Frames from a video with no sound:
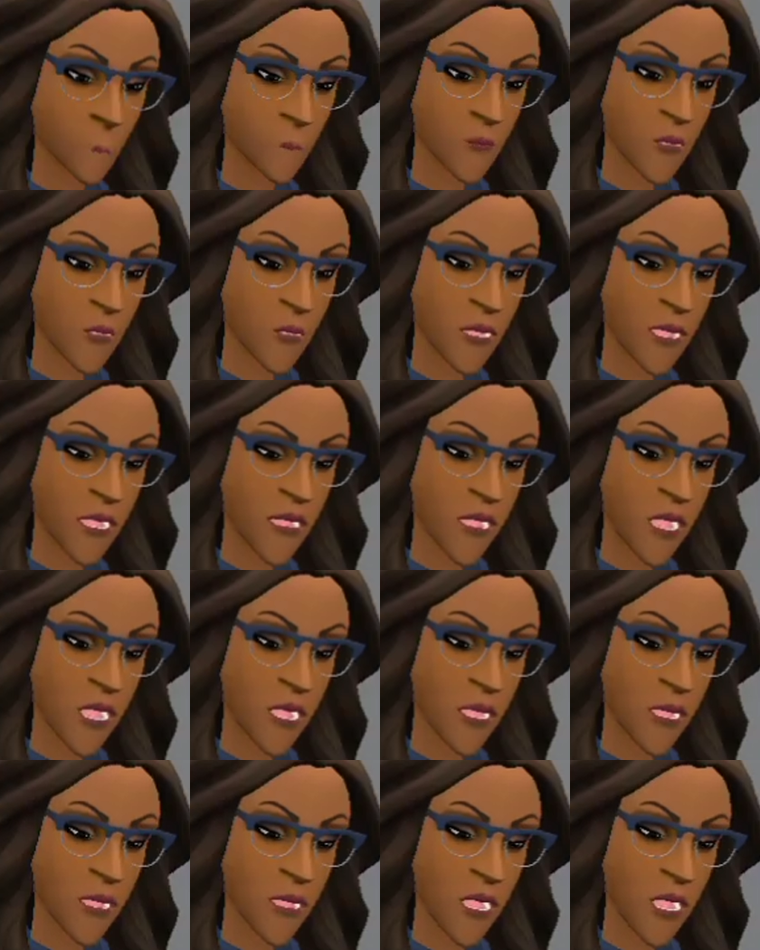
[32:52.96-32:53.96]
And
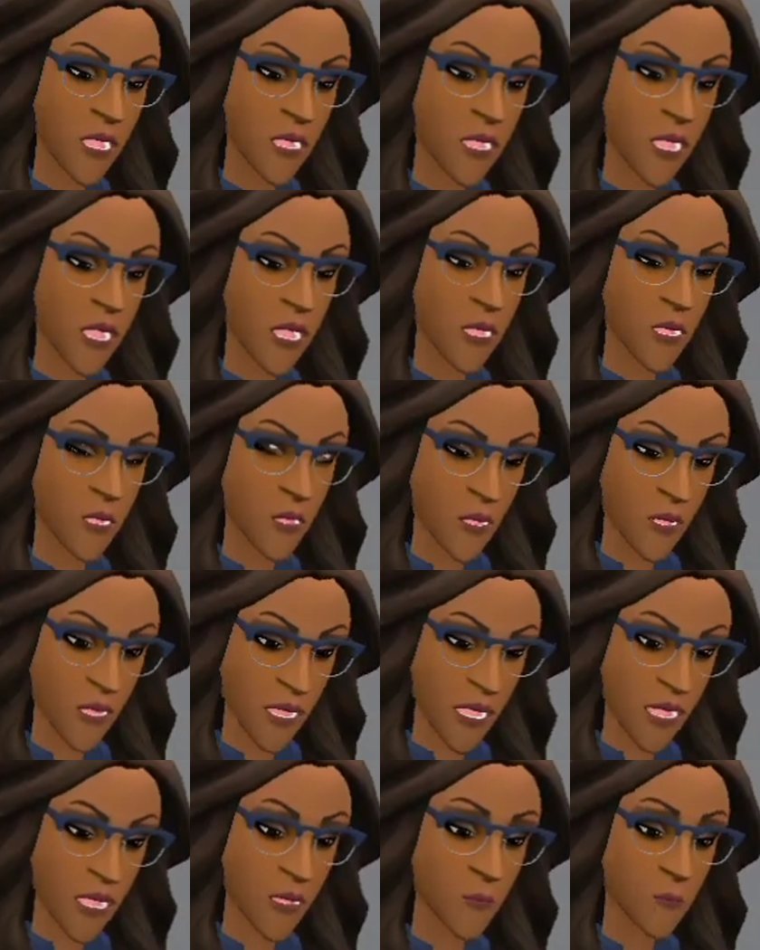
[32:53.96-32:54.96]
David's skittish
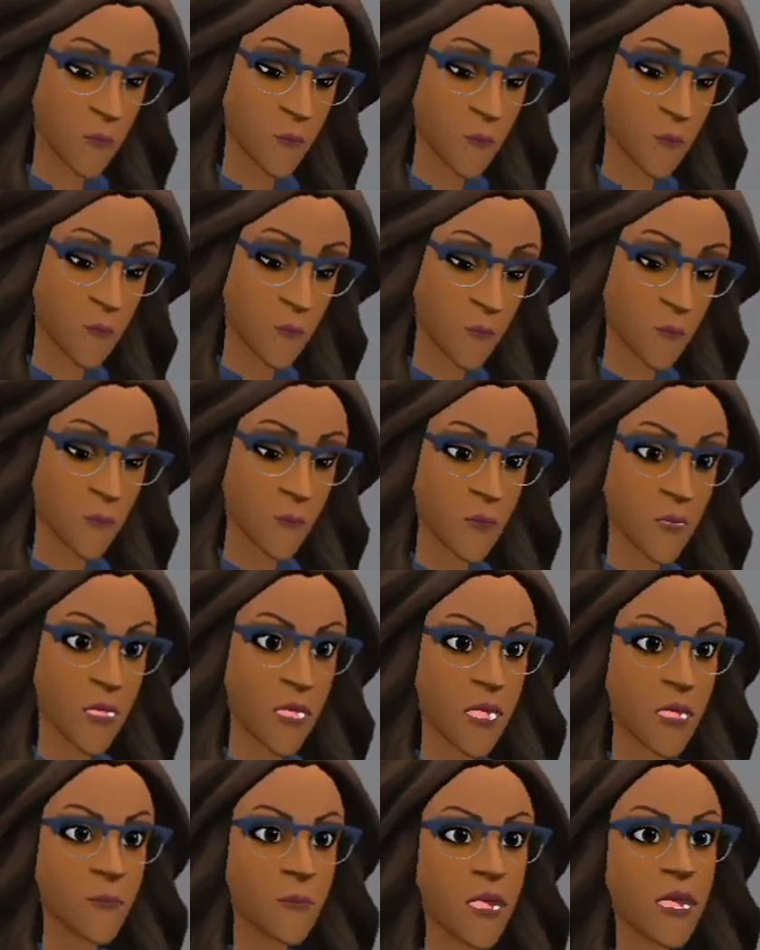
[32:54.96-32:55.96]
reaction.
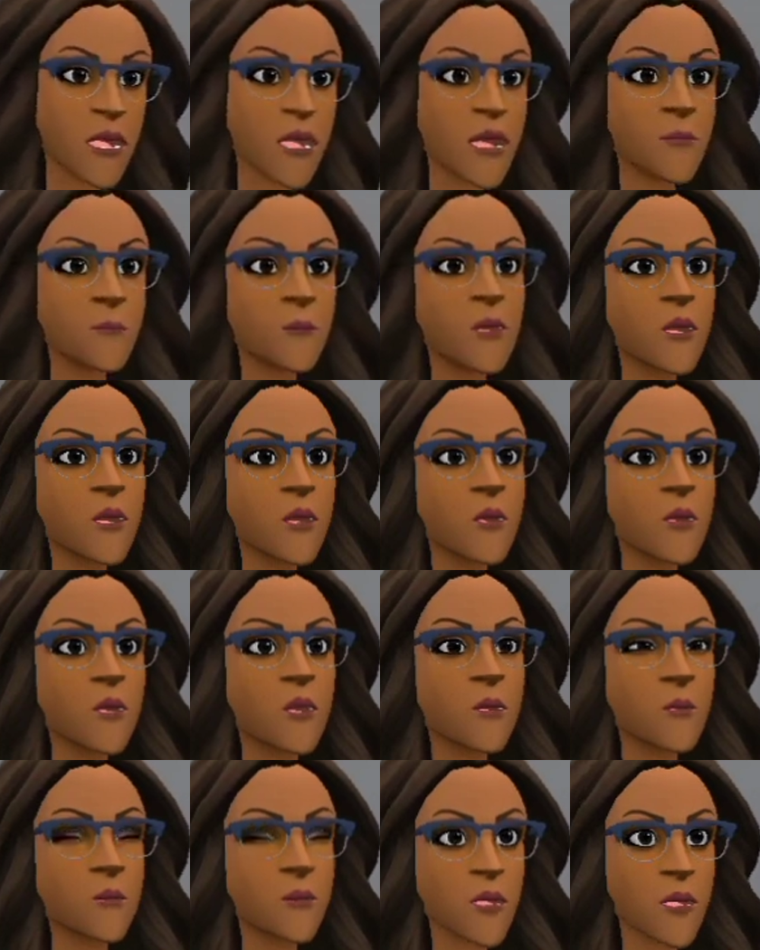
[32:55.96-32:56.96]
Unexplained bank
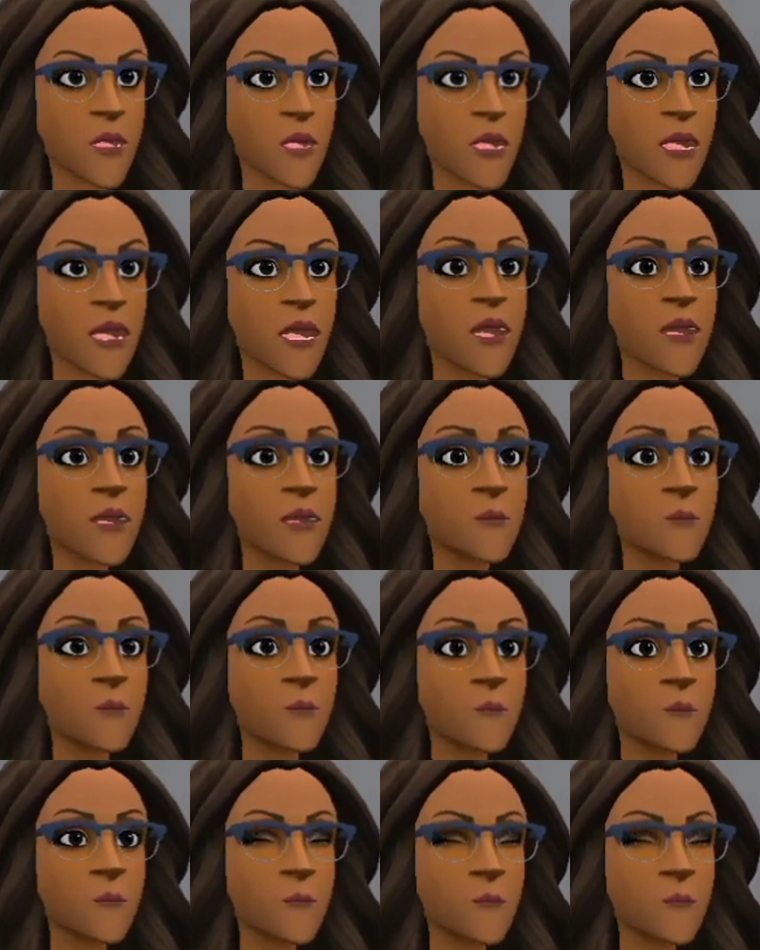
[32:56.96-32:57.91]
transactions.